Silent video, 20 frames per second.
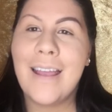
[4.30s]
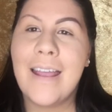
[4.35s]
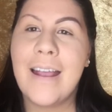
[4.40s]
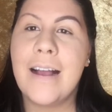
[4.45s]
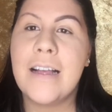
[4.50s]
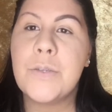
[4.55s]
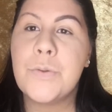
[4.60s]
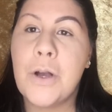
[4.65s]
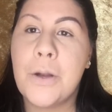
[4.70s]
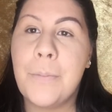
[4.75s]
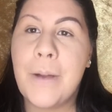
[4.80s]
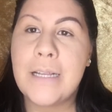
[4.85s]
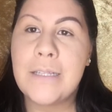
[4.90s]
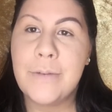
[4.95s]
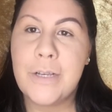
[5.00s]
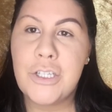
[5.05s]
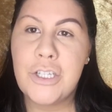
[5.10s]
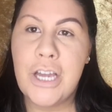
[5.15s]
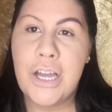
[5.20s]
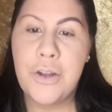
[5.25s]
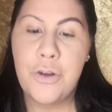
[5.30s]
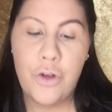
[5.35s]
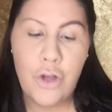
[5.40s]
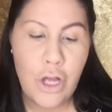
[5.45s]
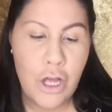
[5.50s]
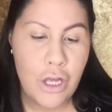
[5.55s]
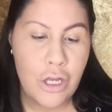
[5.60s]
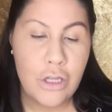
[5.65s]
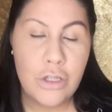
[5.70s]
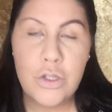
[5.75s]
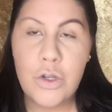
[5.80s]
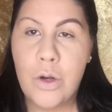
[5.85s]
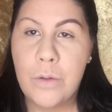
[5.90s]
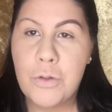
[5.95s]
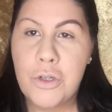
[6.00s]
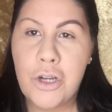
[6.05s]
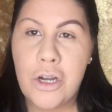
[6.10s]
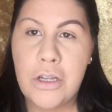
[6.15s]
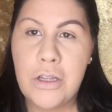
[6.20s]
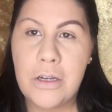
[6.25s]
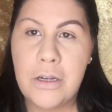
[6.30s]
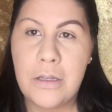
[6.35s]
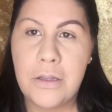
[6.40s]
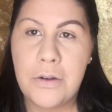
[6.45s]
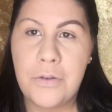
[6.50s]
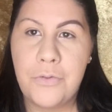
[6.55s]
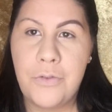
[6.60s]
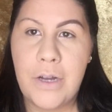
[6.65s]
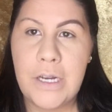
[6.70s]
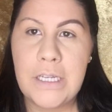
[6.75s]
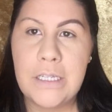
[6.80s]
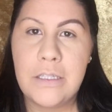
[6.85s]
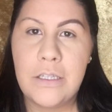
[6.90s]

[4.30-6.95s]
Hey guys, welcome back to my channel. So I'm sure I look a little funny